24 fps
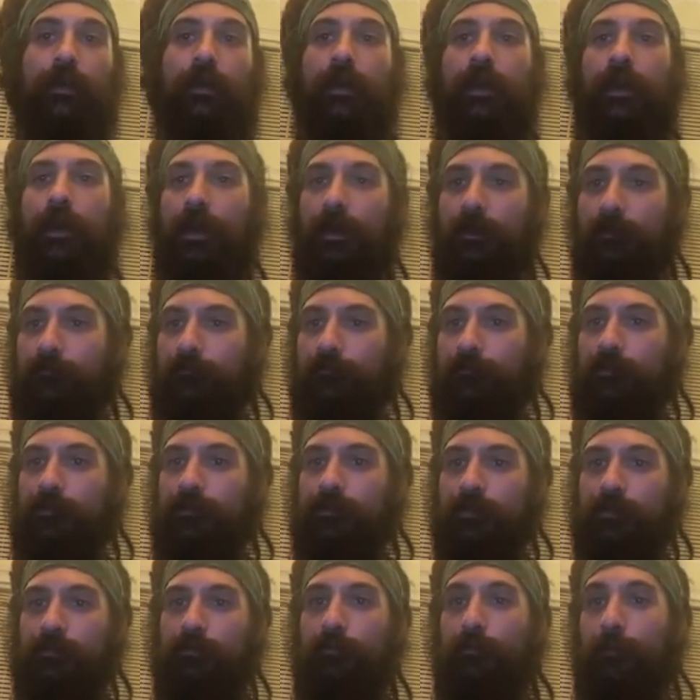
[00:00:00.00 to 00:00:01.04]
Every
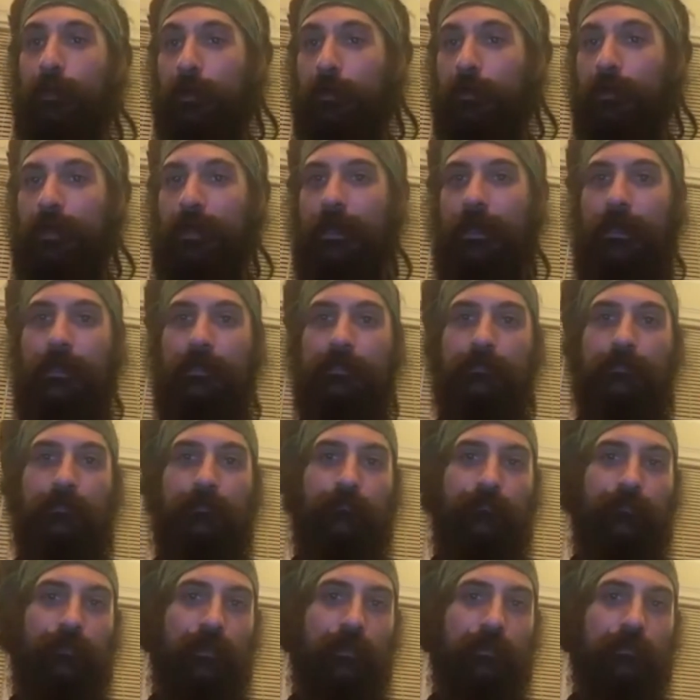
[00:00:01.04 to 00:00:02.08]
single berry has their
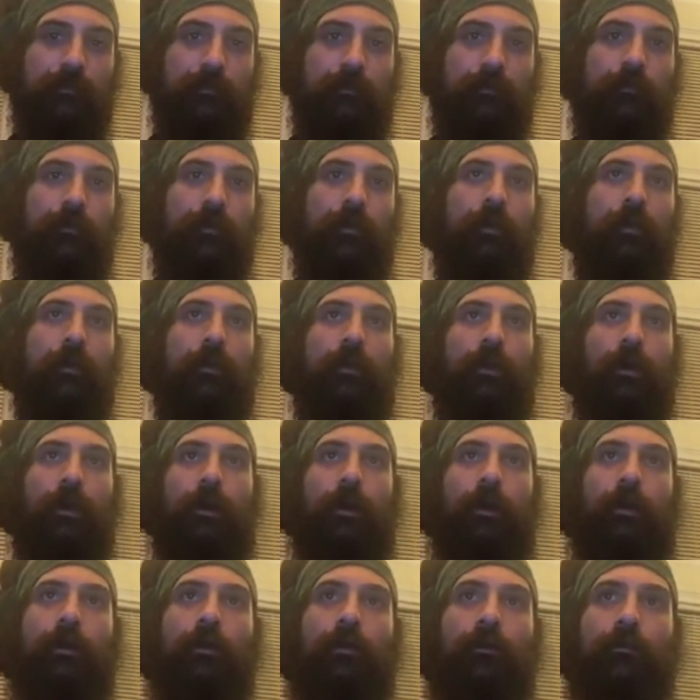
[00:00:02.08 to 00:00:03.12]
finesse. So
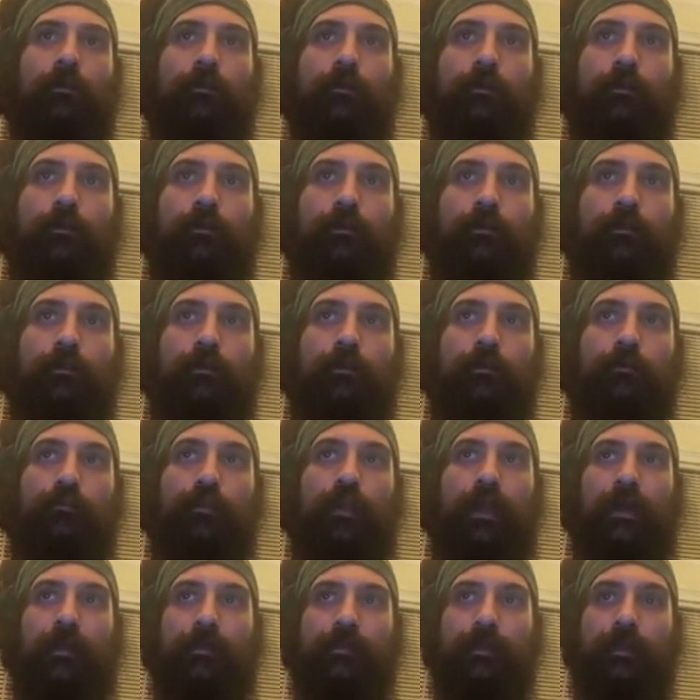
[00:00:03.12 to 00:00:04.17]
the
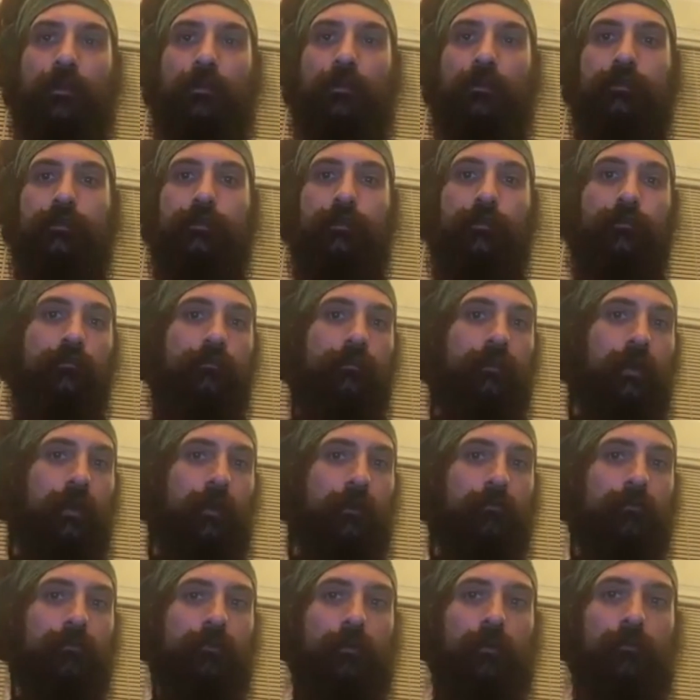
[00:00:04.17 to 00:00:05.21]
black cherries, the other day
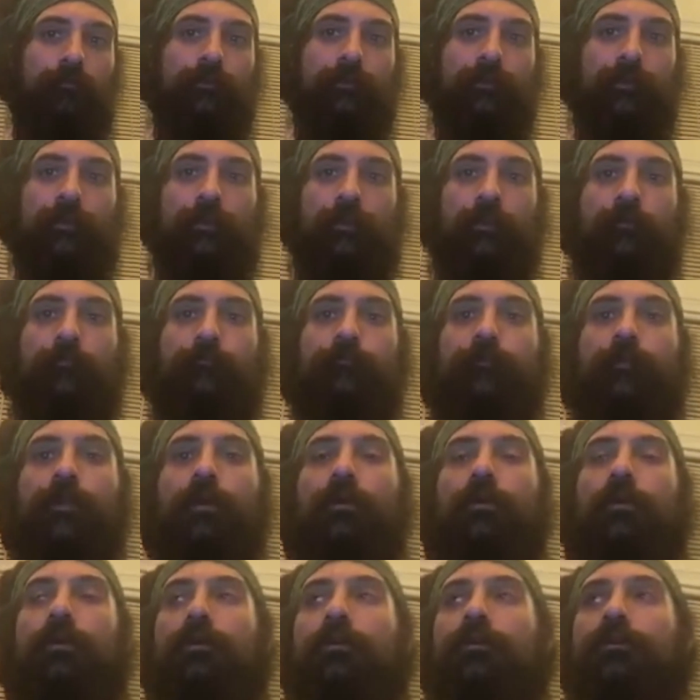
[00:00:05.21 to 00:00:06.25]
I was harvesting them,
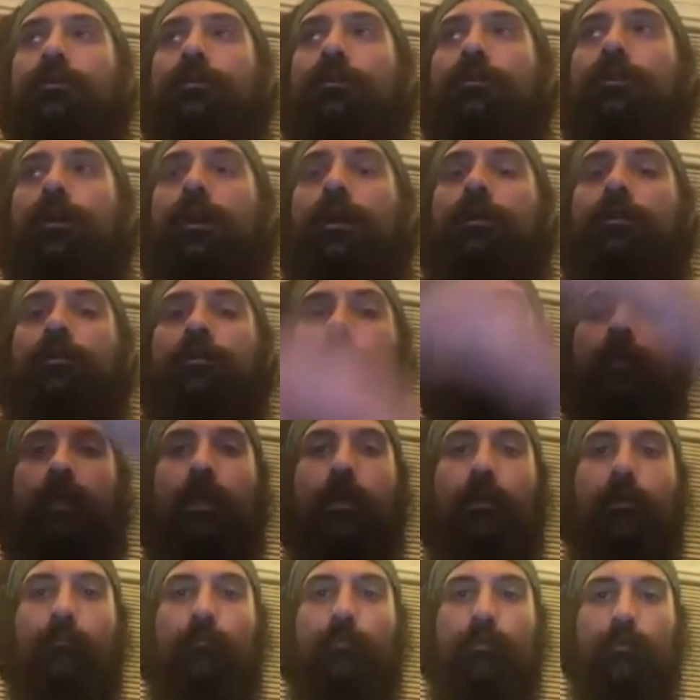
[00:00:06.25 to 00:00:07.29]
I'll
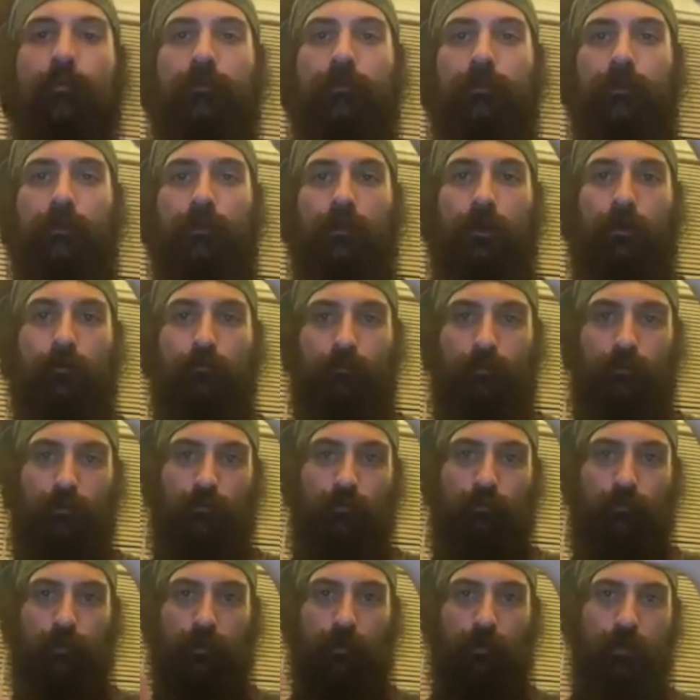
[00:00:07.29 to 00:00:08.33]
grab the
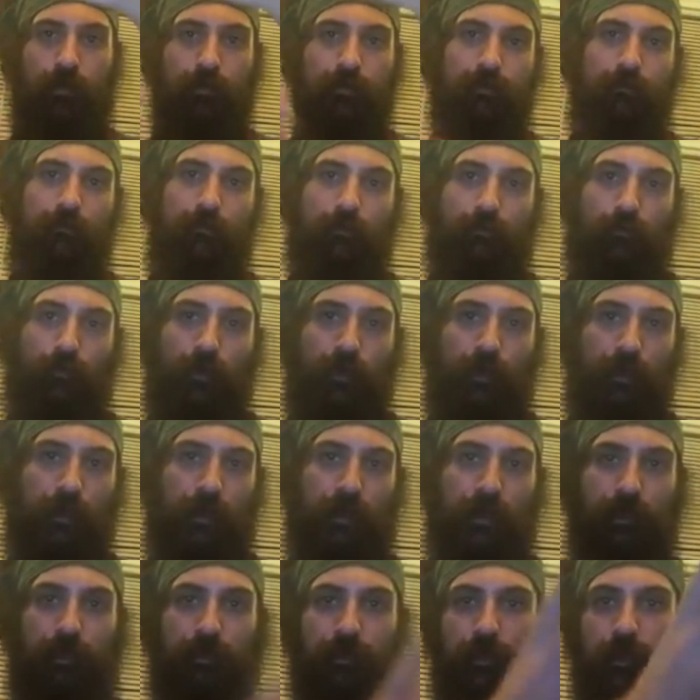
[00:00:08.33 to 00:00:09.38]
umbel, the cluster, with one
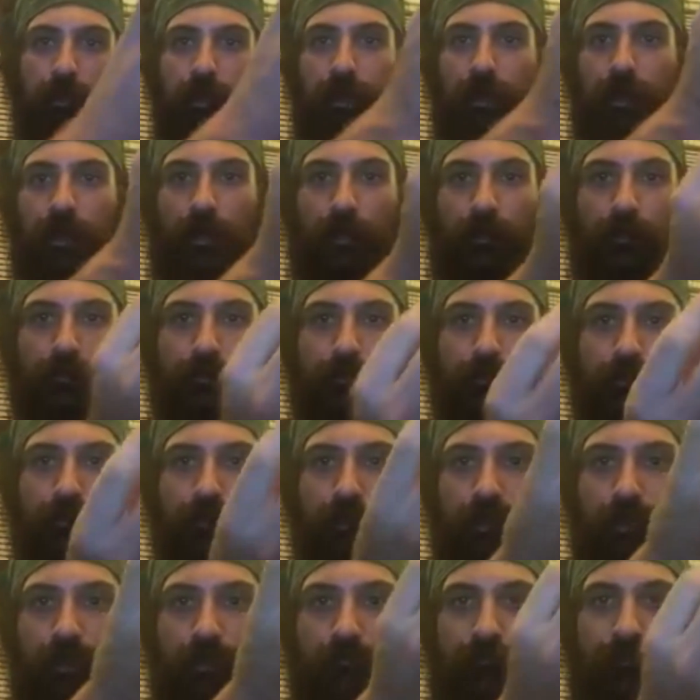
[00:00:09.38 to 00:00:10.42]
hand, and I'll just
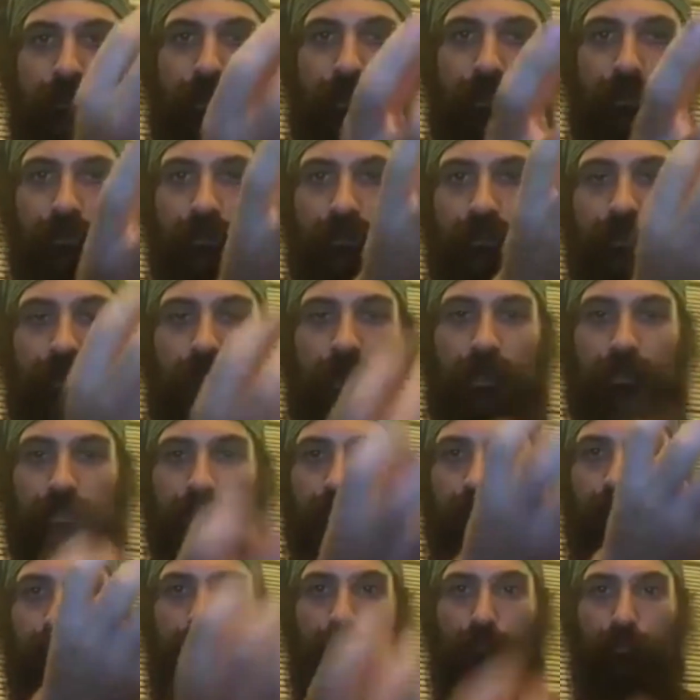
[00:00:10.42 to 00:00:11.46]
kind of like
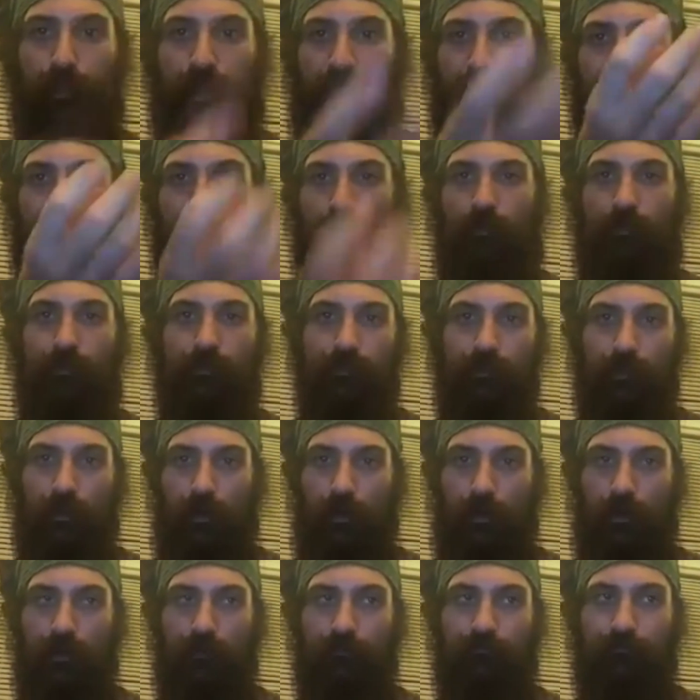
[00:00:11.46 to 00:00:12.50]
jostle the black ones
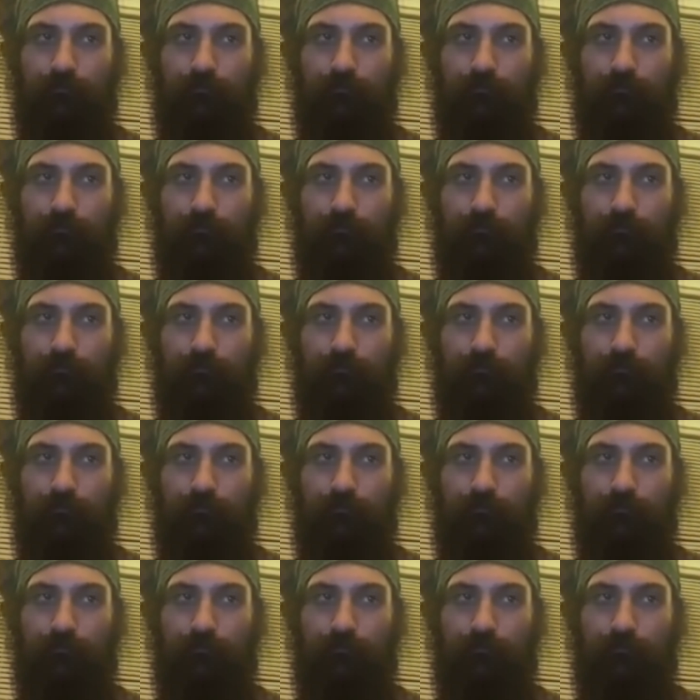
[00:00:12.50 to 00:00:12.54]
off.